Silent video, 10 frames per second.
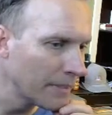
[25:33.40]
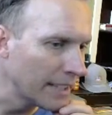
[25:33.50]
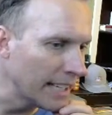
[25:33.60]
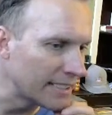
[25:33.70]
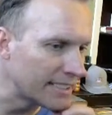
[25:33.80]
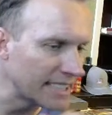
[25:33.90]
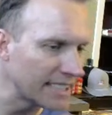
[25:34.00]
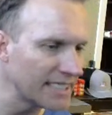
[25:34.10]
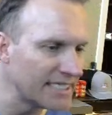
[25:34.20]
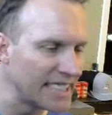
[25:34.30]
Yeah,
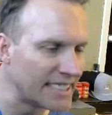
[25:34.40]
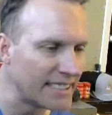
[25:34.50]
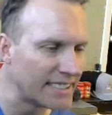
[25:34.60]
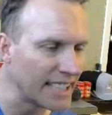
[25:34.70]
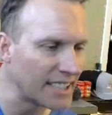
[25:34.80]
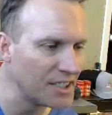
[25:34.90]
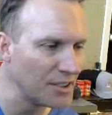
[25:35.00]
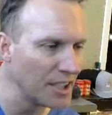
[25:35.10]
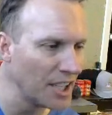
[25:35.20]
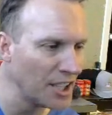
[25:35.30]
66.
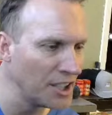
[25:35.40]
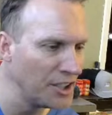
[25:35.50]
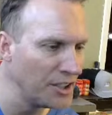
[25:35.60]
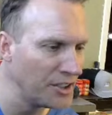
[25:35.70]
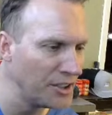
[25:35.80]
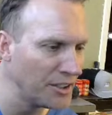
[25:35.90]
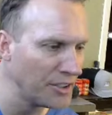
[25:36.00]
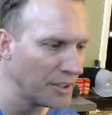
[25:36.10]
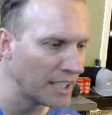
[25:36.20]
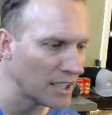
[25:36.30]

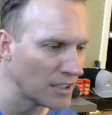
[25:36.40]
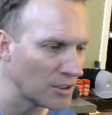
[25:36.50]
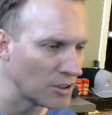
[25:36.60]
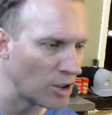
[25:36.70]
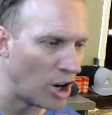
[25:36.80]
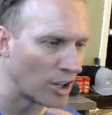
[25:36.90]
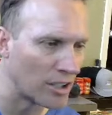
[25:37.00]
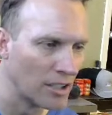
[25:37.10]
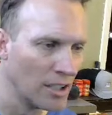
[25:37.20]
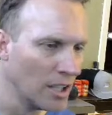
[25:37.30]
You get longer,
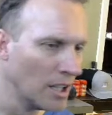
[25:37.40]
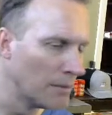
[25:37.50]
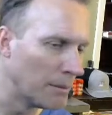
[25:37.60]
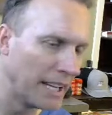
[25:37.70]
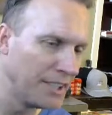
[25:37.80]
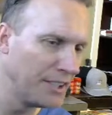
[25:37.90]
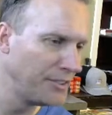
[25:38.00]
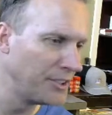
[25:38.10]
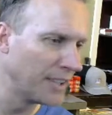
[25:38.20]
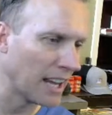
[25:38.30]
but man,
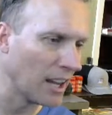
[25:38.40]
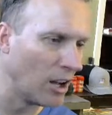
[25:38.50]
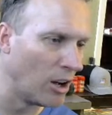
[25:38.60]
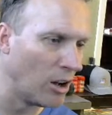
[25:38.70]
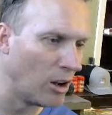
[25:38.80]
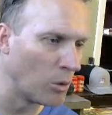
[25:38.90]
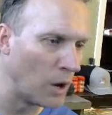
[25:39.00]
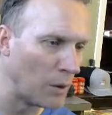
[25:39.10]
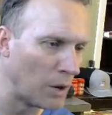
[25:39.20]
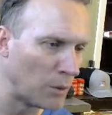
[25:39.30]
you got a long
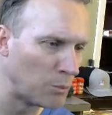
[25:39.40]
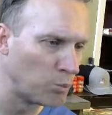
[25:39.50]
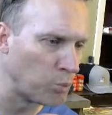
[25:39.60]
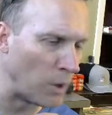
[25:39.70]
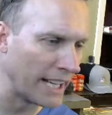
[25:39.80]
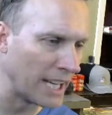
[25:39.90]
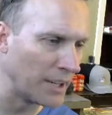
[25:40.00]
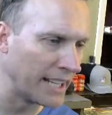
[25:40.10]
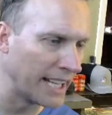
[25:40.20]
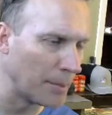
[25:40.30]
way to go to
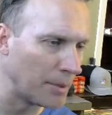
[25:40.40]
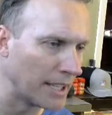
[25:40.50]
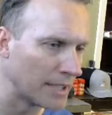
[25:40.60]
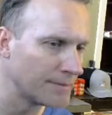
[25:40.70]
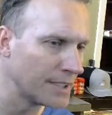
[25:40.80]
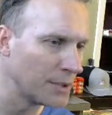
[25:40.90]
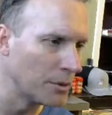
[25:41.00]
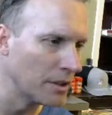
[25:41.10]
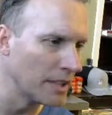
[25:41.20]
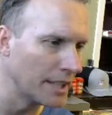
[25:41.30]
get up here. You
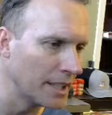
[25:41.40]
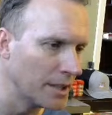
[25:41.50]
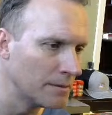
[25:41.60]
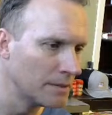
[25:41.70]
really do.